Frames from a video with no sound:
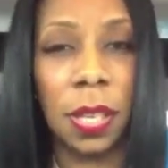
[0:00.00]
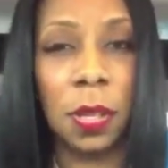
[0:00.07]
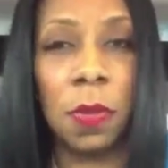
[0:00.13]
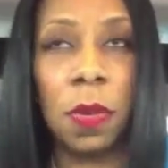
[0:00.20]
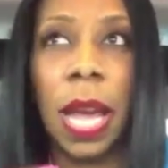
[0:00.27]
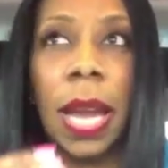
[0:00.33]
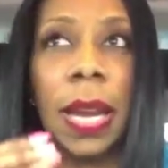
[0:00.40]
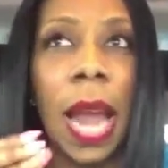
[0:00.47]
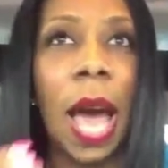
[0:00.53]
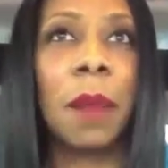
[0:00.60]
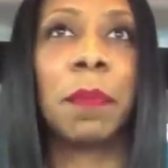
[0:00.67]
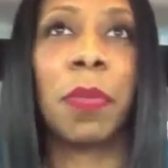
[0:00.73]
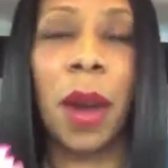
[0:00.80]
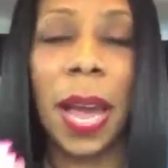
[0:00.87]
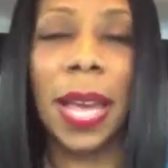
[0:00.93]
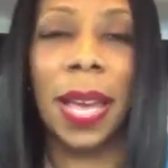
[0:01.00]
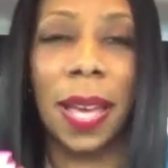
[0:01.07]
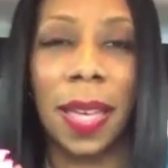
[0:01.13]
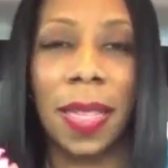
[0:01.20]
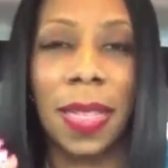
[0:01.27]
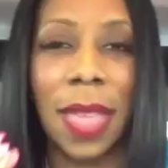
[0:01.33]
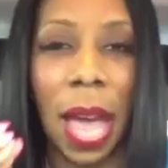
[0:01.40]
You cannot break
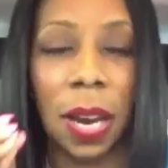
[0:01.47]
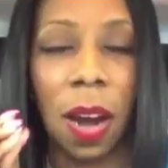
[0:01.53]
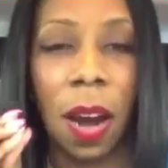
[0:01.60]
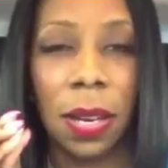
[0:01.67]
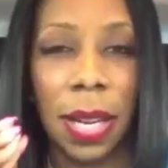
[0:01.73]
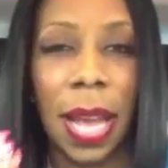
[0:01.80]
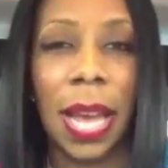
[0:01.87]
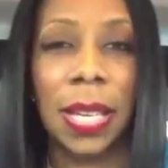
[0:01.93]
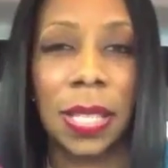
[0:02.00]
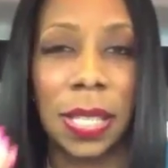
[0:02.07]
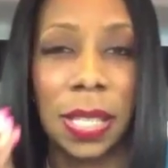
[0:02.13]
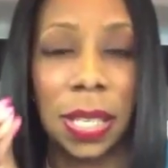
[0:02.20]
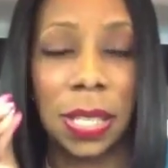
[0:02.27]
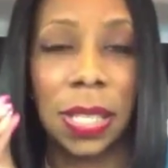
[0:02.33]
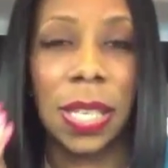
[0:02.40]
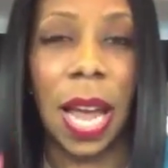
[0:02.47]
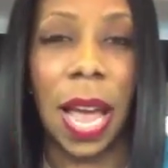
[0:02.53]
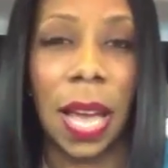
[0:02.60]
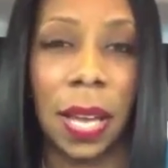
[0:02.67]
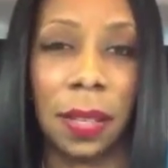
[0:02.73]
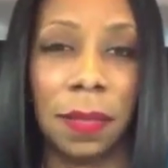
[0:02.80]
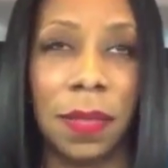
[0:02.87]
that Kardashian
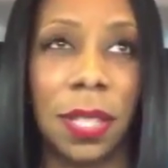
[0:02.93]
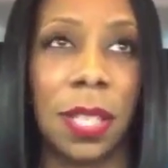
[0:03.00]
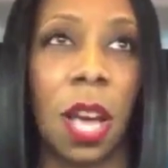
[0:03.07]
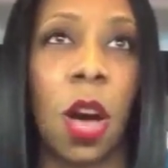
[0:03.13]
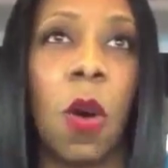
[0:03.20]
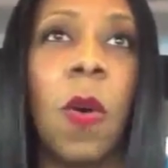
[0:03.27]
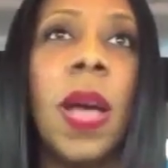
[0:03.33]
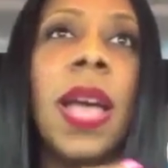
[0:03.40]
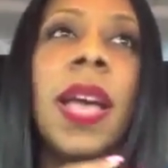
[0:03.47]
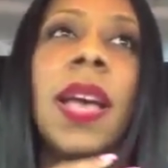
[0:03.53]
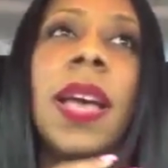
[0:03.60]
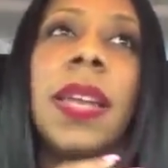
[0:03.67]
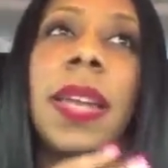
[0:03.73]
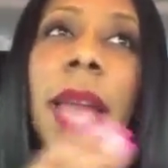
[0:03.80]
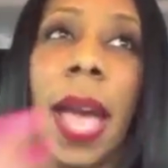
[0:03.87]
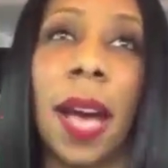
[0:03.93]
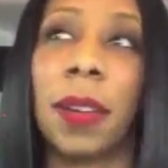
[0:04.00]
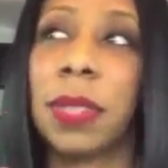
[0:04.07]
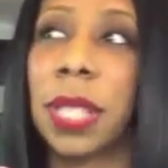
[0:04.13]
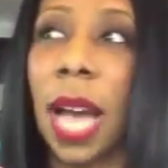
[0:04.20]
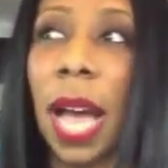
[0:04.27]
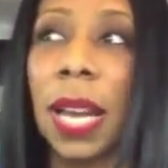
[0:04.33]
chain. So now
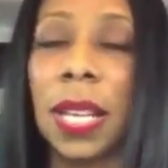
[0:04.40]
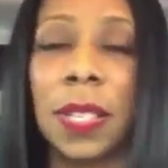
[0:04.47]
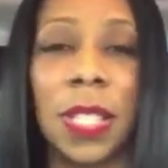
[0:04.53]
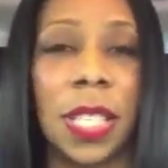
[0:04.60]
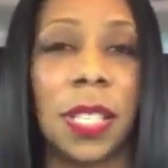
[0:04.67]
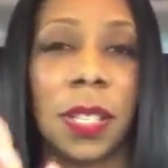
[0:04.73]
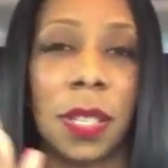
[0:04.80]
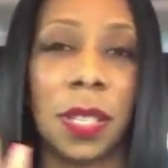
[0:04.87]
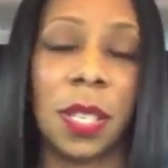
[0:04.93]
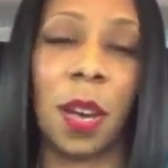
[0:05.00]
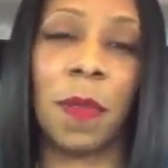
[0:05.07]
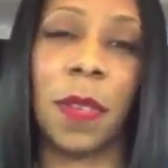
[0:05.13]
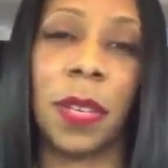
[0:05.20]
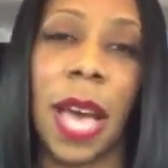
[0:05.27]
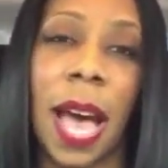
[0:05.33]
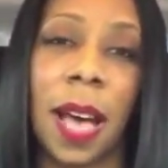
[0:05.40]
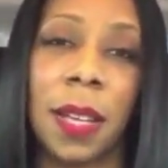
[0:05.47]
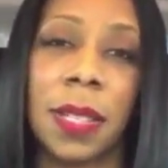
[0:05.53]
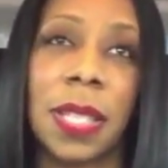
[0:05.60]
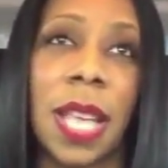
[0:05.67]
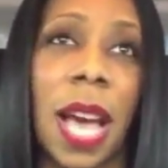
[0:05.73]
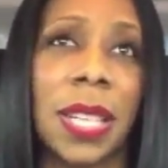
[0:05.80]
Chyna sees herself on the
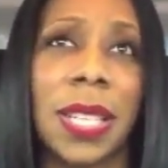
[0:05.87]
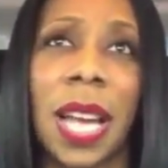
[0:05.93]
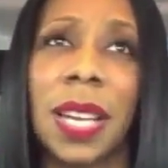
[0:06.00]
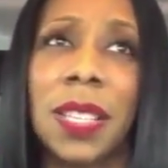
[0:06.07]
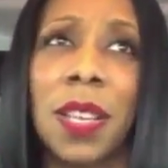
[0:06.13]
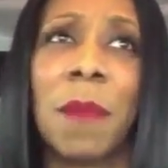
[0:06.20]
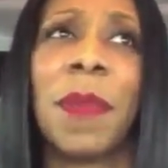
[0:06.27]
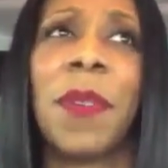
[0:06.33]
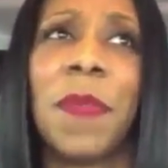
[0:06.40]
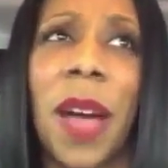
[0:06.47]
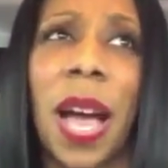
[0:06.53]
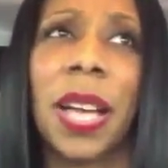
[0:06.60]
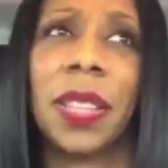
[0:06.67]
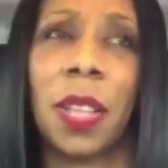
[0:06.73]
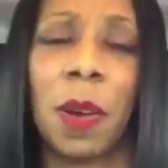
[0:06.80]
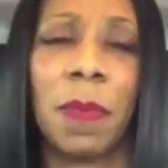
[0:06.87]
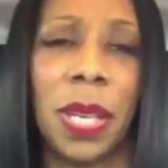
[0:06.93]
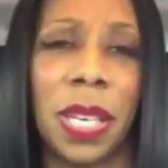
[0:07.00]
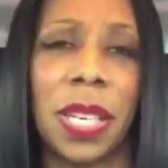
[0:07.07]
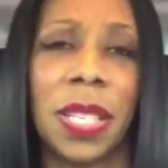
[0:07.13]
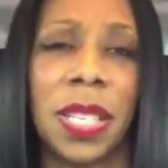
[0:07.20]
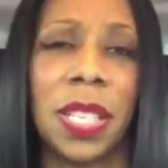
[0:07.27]
outside. Chyna's gonna be fine though,
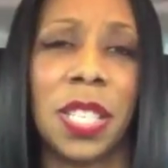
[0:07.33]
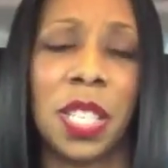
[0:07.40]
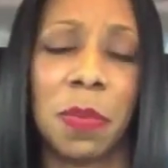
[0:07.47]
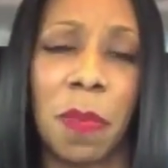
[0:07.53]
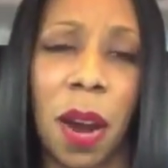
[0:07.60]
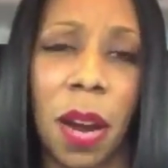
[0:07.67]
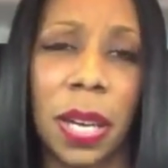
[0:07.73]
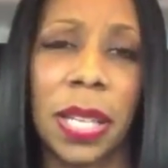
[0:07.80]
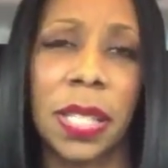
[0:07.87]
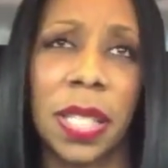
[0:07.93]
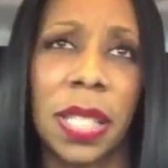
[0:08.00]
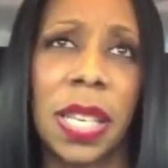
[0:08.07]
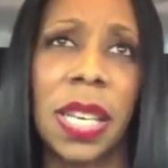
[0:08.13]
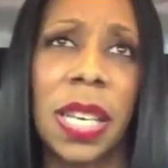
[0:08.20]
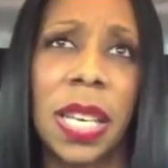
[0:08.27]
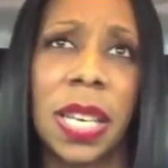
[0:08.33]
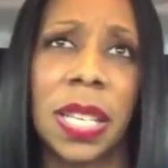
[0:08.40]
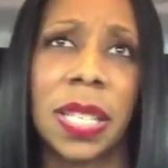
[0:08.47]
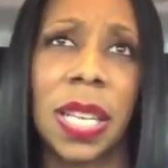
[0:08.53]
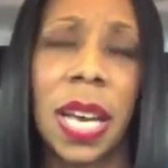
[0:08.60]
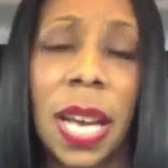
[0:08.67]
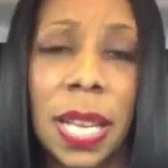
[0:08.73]
because she's smart and she
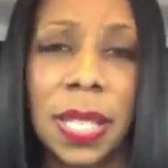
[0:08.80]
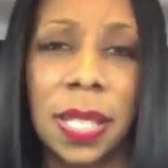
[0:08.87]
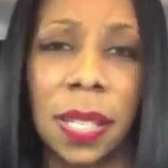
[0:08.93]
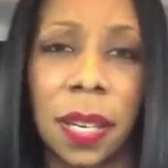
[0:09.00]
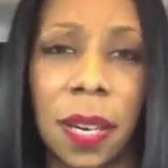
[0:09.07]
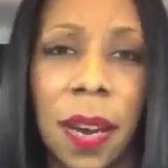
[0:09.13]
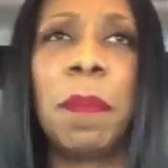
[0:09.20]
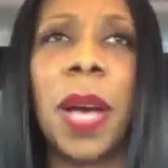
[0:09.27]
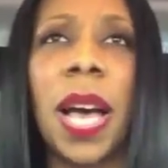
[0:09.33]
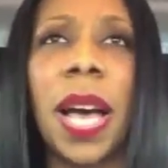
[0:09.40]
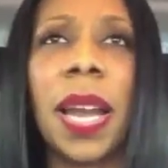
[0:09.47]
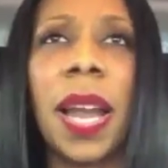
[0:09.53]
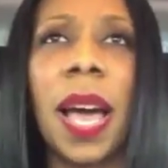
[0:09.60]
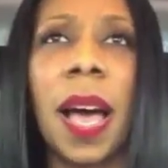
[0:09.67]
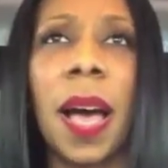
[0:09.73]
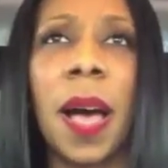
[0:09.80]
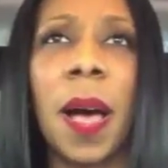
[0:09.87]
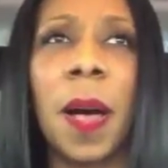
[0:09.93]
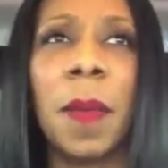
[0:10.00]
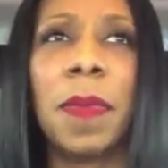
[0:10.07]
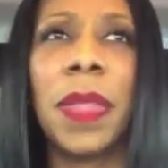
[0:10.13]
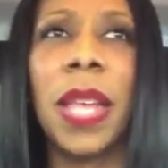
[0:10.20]
is a hustler. But
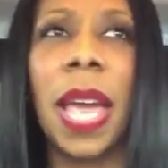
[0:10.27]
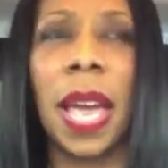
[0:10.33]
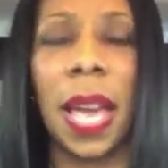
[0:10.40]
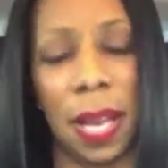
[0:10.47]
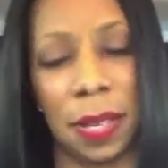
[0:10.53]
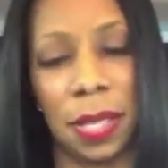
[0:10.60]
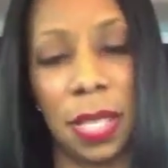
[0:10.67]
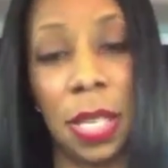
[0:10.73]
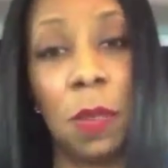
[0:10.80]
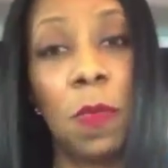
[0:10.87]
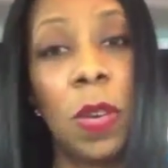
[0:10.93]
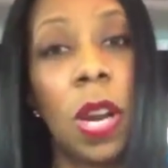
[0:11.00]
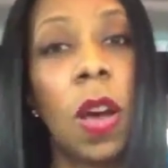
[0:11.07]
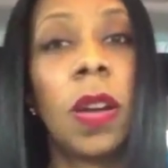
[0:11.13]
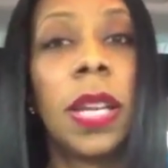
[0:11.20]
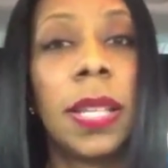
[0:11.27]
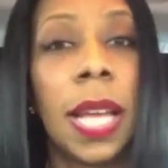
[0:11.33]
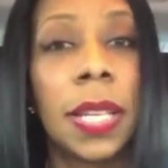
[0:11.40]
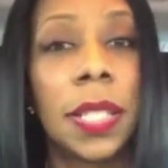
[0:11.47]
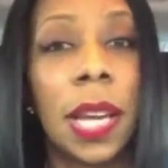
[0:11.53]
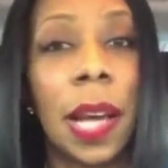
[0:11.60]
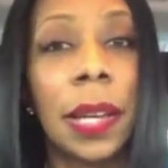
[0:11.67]
yeah, she went on and
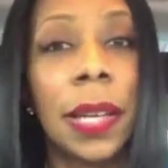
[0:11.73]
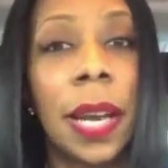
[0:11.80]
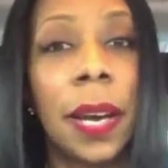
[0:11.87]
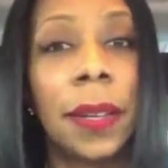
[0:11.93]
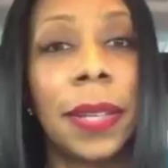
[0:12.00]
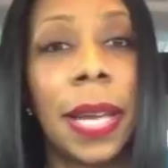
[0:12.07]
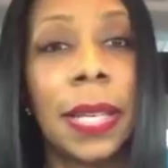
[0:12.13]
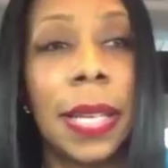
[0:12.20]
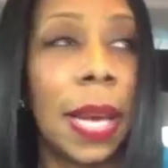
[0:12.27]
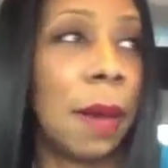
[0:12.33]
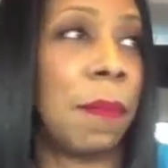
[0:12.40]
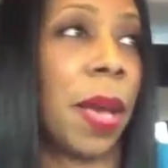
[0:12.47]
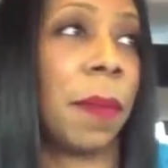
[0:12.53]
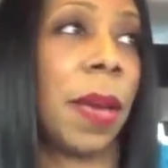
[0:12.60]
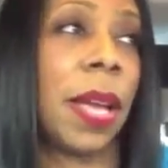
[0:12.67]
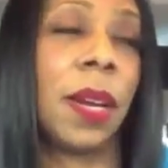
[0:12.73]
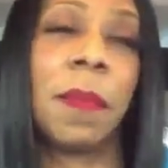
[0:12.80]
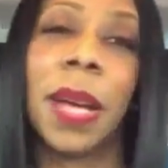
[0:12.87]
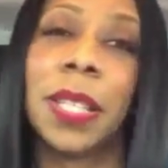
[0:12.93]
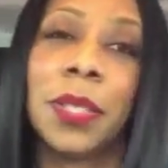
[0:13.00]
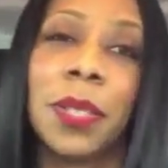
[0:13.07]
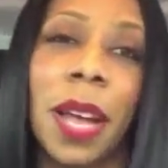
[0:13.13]
let y'all know that, yeah, baby, ain't
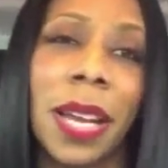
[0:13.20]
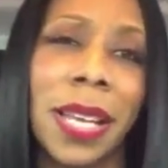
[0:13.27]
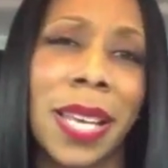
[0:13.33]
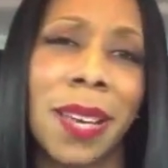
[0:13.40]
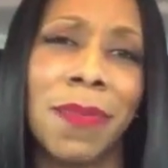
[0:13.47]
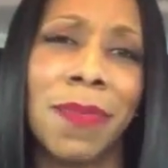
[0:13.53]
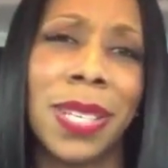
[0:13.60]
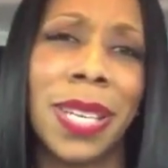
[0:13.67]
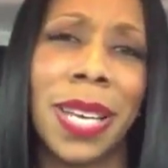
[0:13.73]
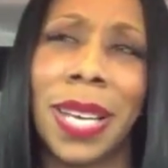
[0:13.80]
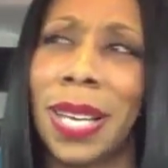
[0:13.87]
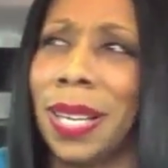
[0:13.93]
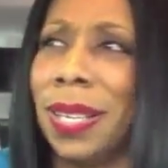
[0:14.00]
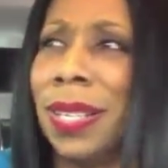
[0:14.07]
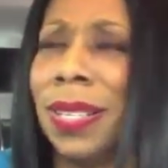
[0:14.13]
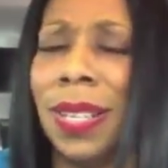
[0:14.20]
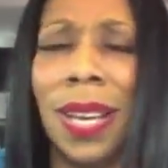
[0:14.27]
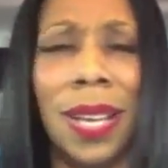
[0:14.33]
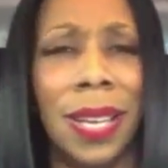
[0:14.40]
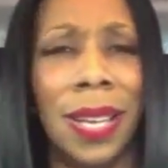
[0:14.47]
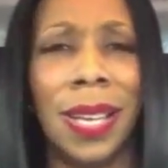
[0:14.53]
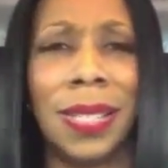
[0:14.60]
nobody trying to get with
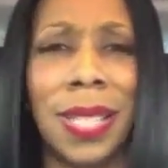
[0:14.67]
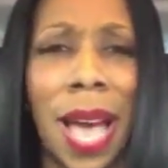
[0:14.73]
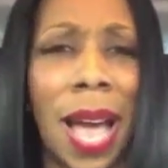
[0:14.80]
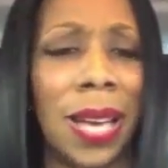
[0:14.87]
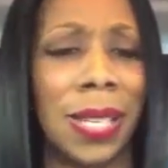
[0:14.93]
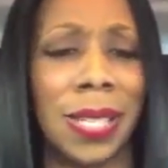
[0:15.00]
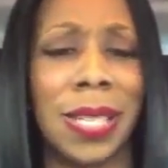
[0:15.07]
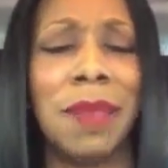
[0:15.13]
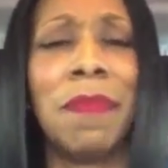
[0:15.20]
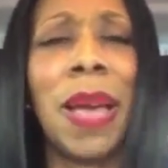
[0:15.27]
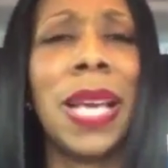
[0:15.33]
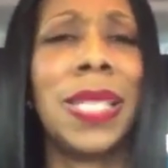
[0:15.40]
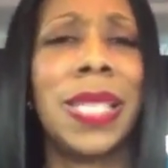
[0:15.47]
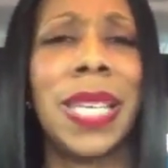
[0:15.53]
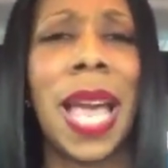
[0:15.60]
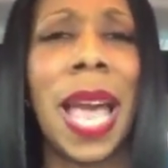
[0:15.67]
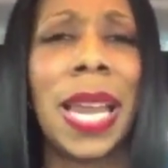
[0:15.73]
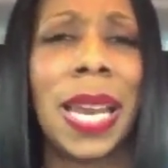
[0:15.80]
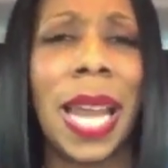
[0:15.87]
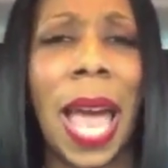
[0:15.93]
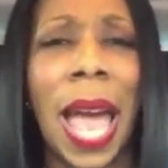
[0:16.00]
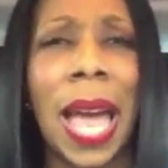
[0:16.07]
Tyga's
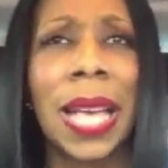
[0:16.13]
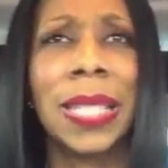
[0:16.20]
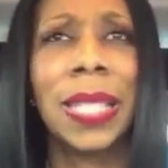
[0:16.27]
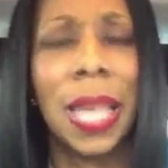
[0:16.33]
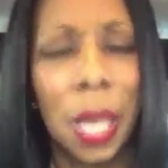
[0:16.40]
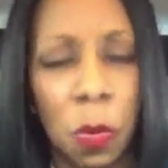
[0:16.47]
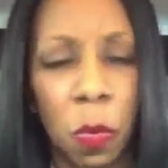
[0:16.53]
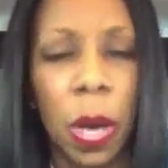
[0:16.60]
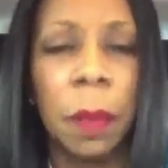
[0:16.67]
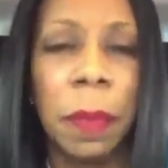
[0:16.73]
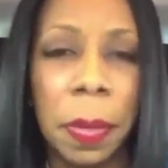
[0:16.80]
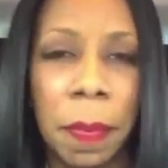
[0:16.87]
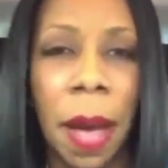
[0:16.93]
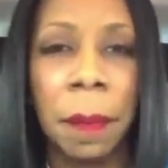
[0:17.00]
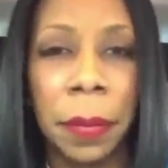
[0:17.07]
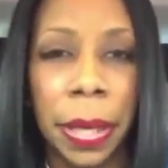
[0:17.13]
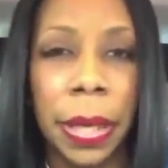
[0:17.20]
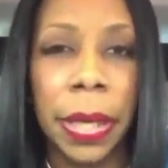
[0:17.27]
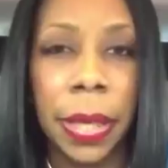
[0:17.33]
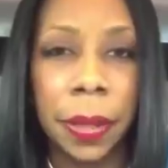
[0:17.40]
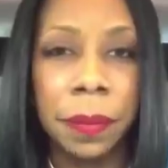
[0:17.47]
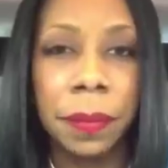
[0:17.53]
emaciated ass. Nigga, run me my money.